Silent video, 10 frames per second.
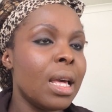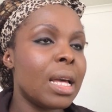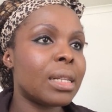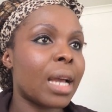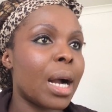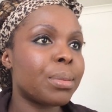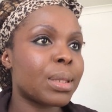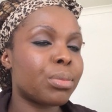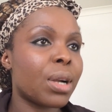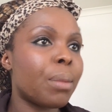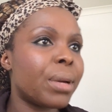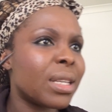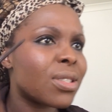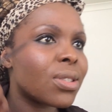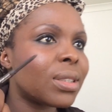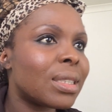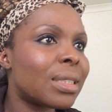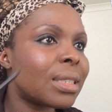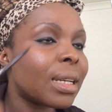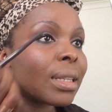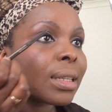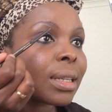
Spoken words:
it helps the brow pencil to stick